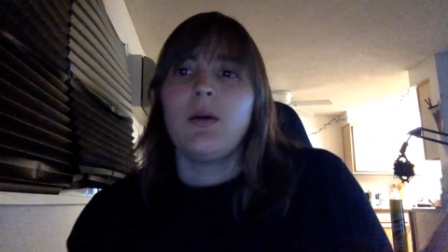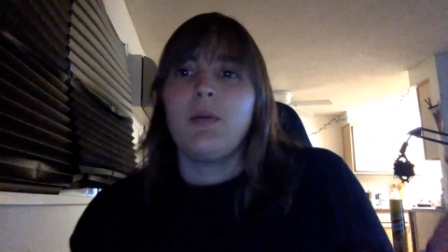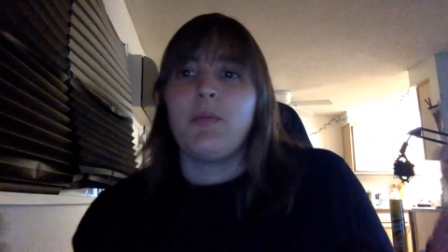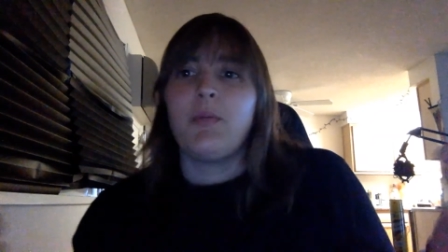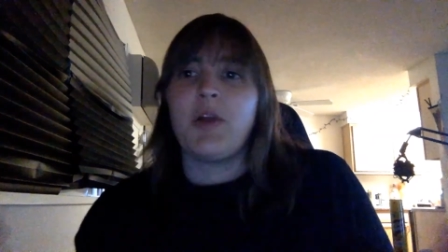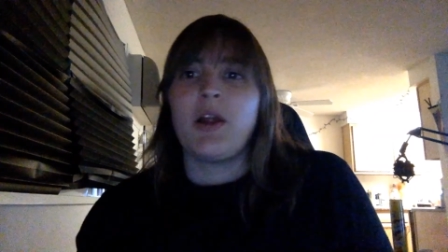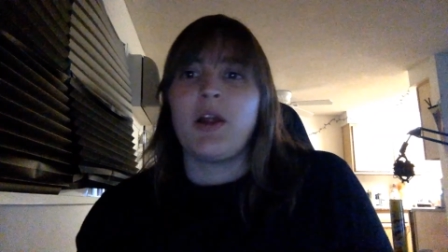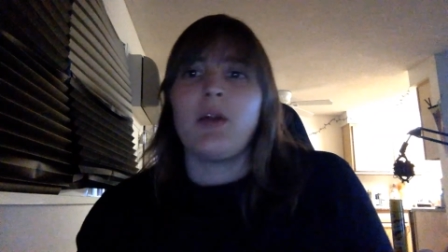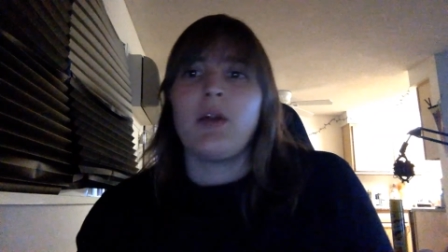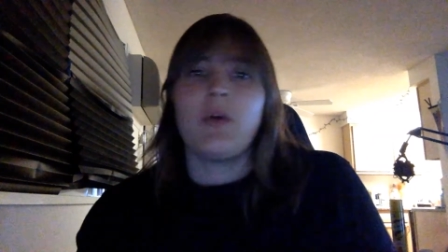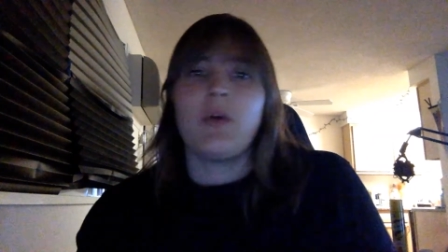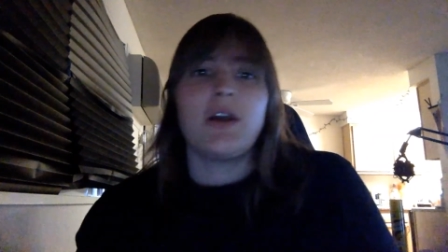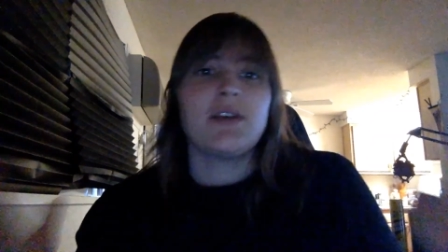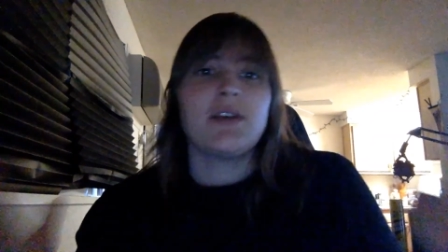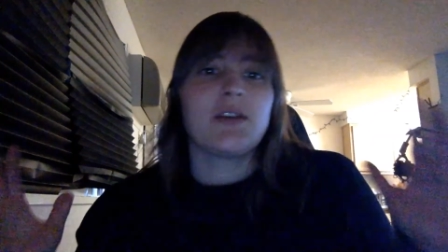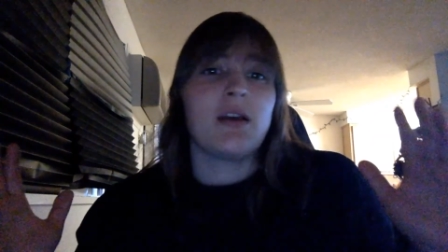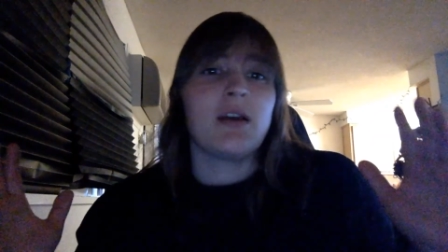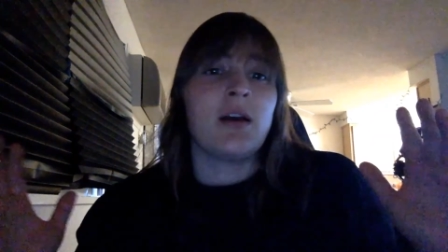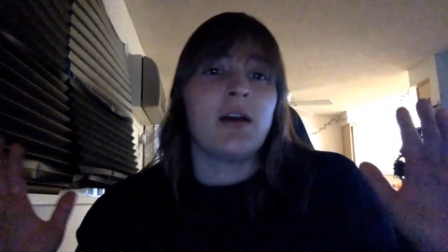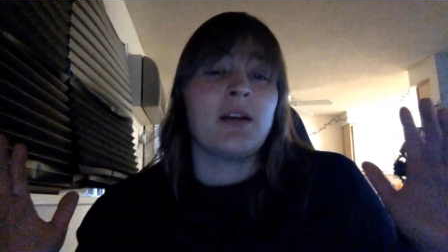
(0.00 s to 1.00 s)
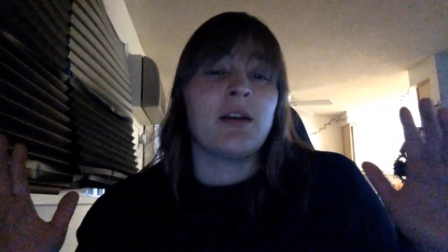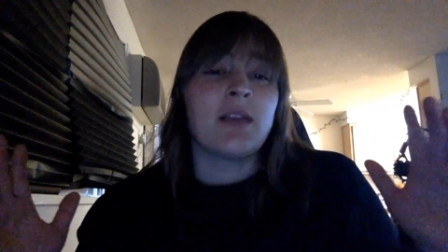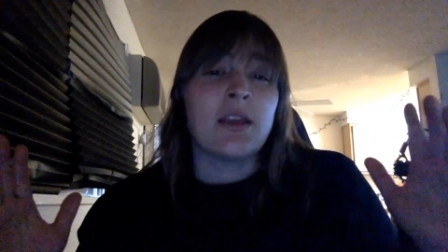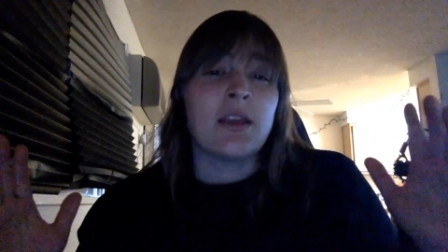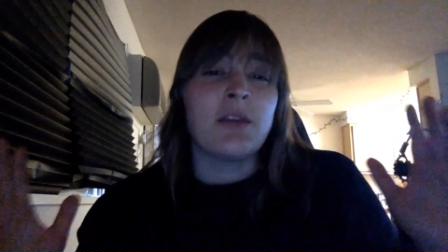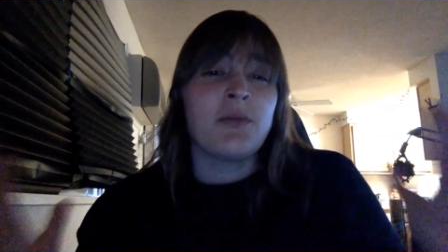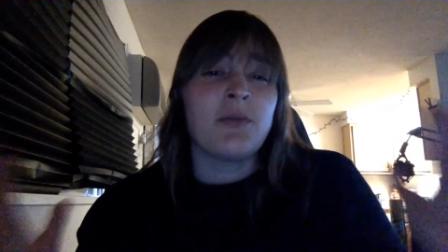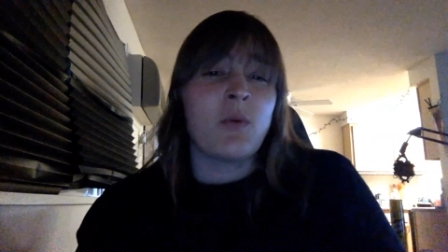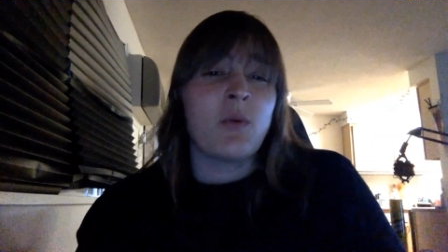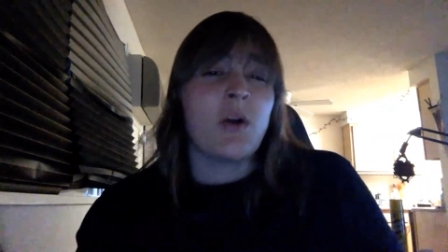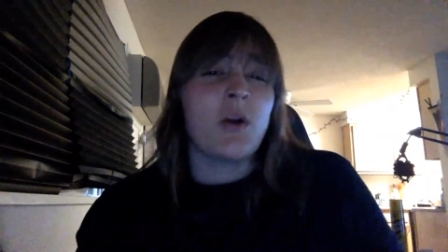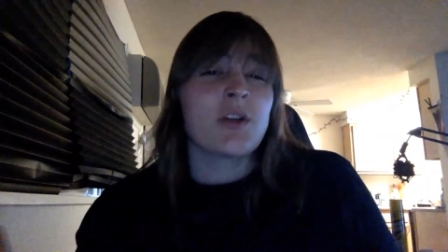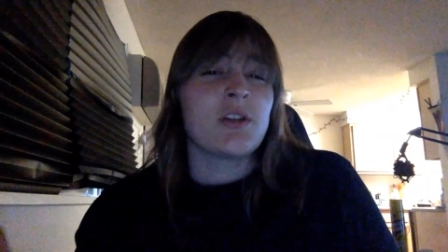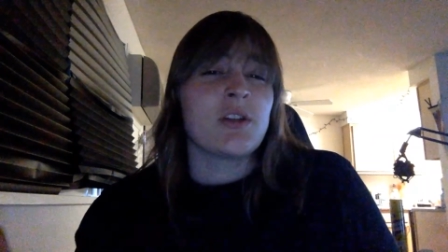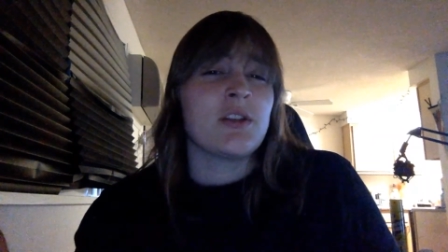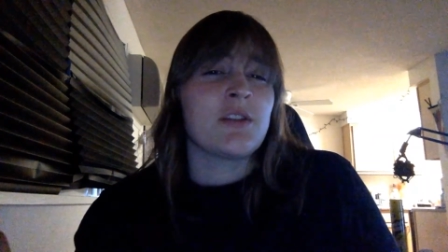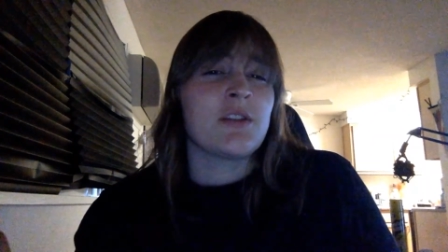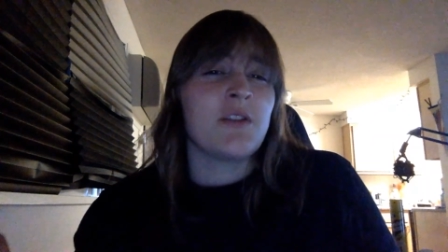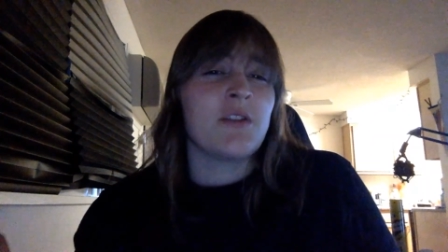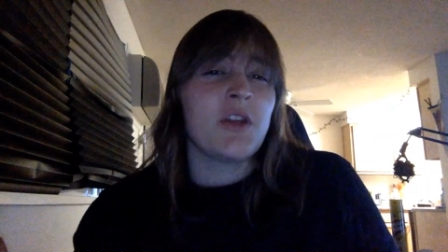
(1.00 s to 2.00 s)
But anyways, uh, thank you for watching
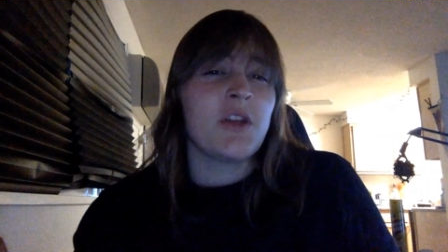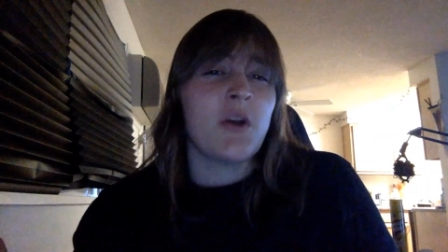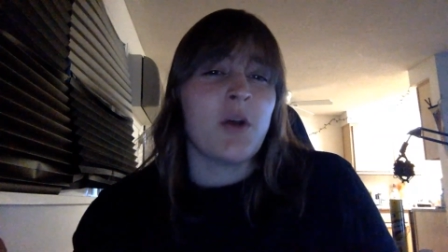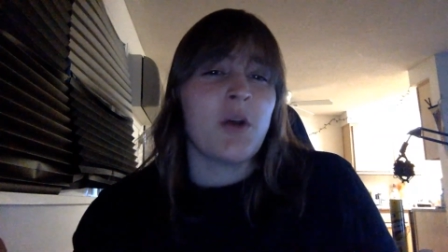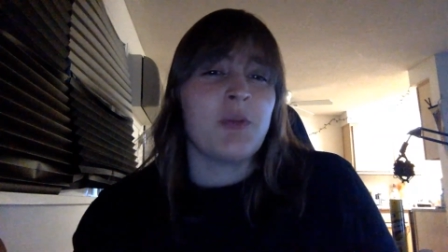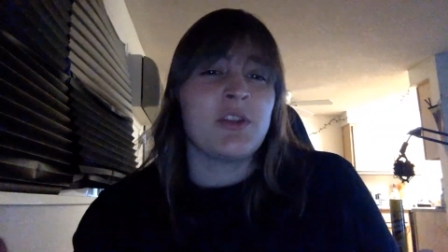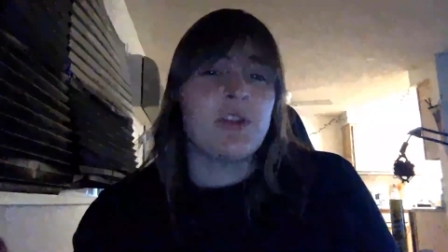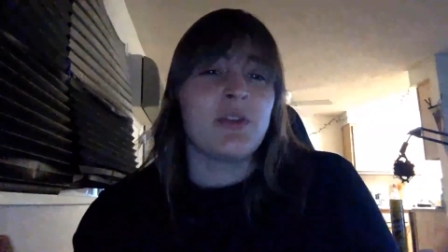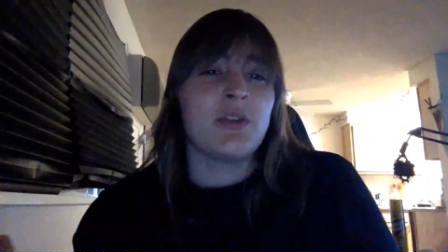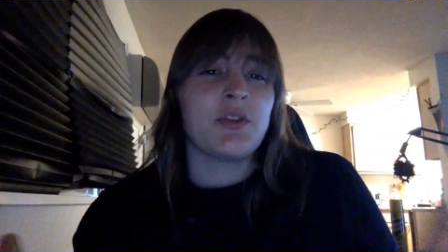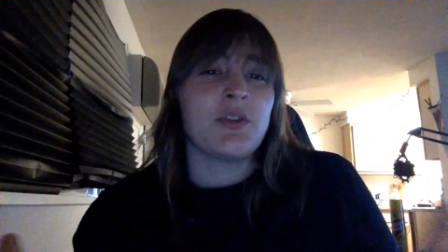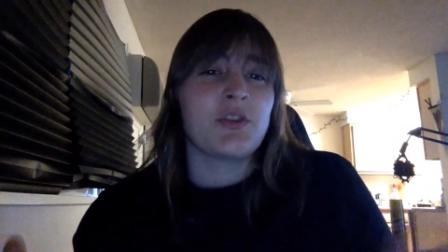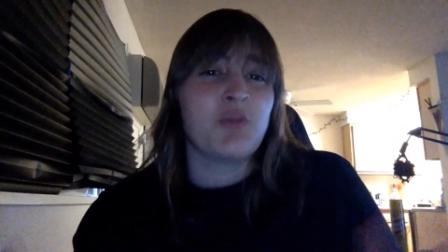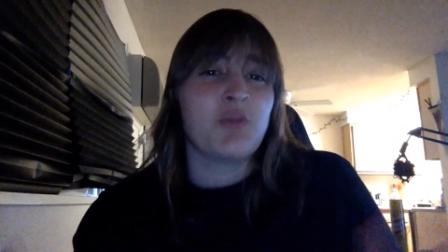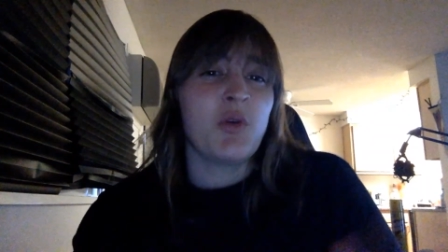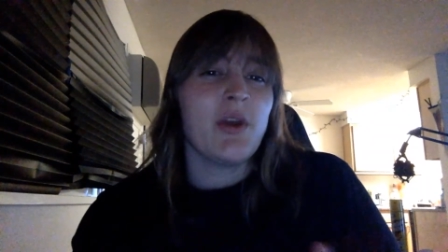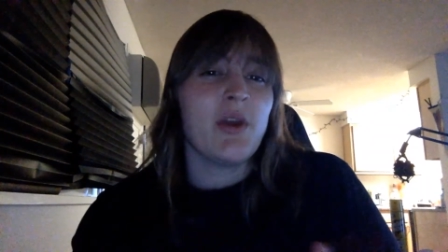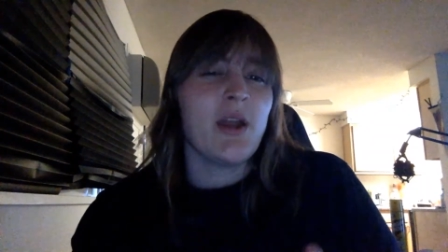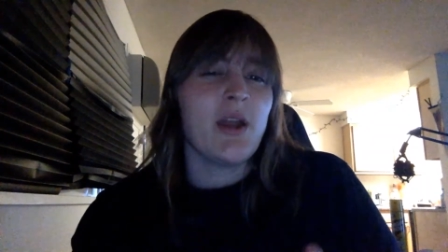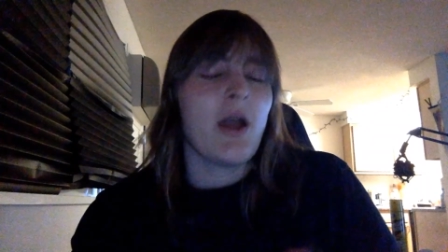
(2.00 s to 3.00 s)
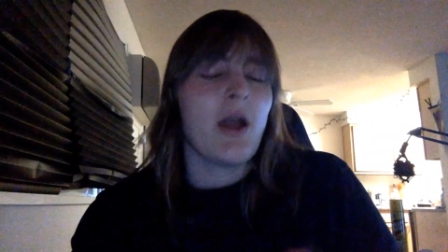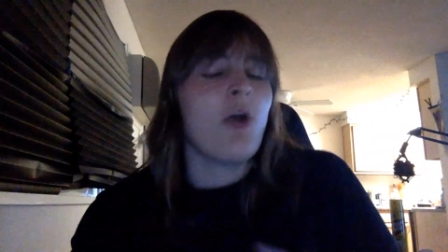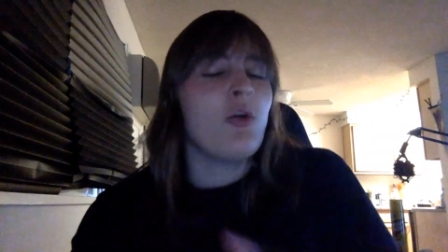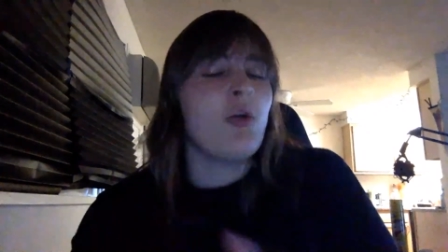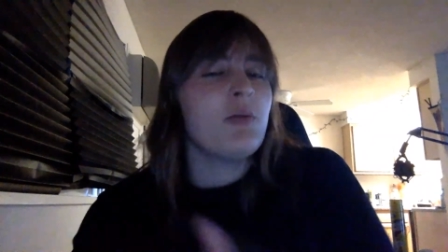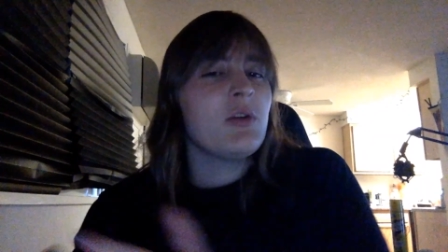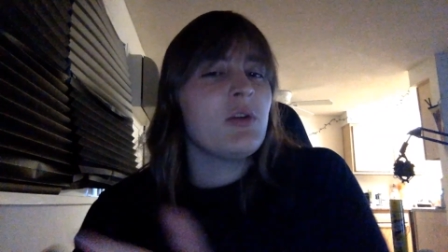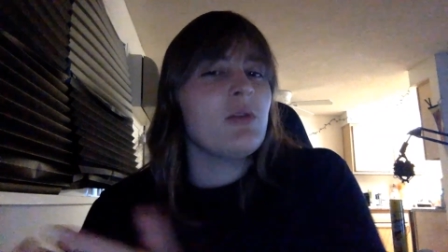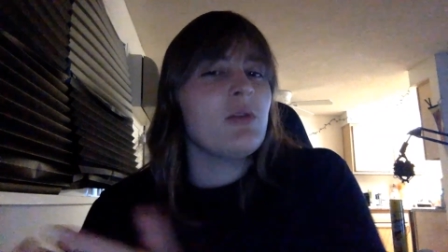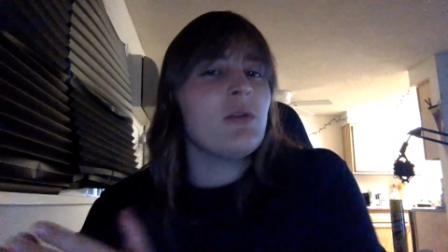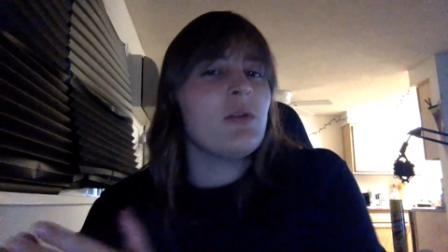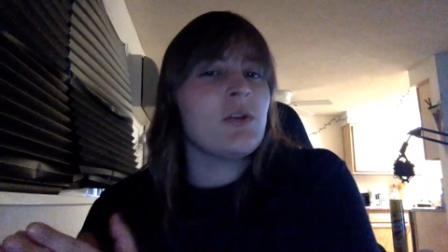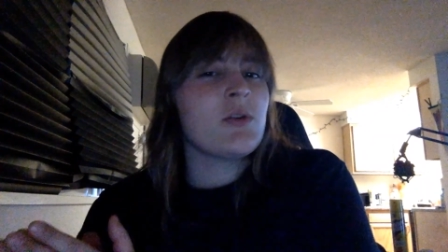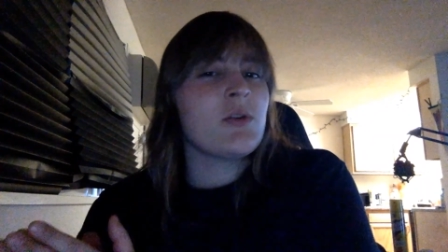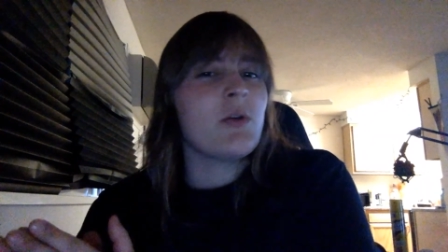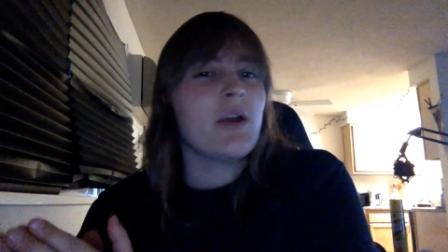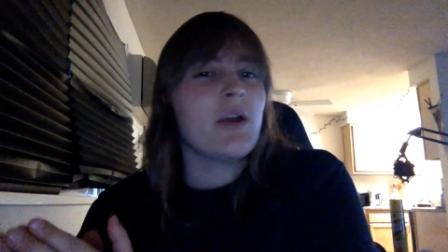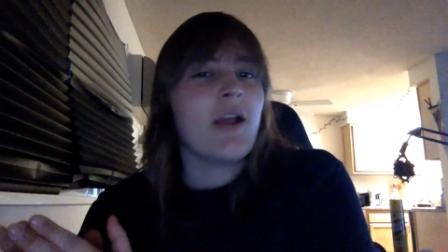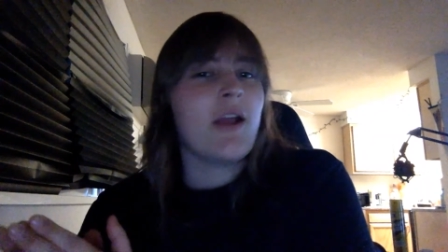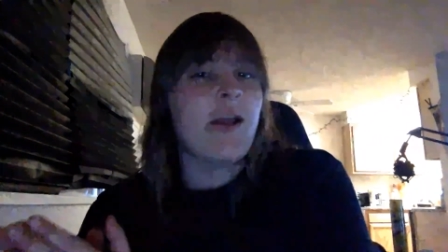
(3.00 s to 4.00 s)
this video up until this point, and I hope you
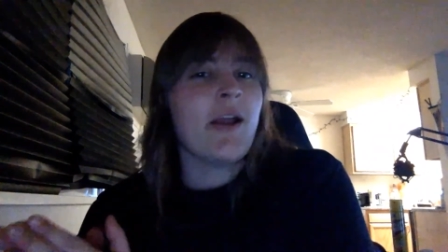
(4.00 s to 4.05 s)
enjoyed